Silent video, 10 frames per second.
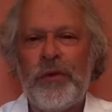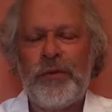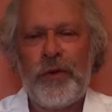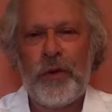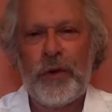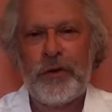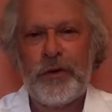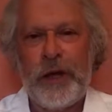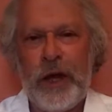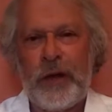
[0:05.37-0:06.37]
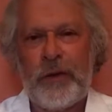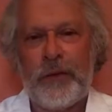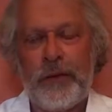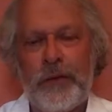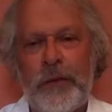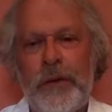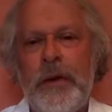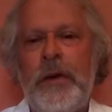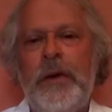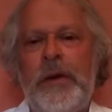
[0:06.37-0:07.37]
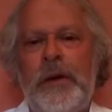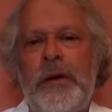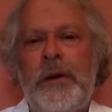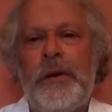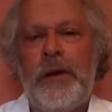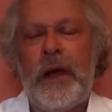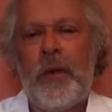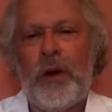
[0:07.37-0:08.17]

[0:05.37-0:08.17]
Blue Z Water channel. Today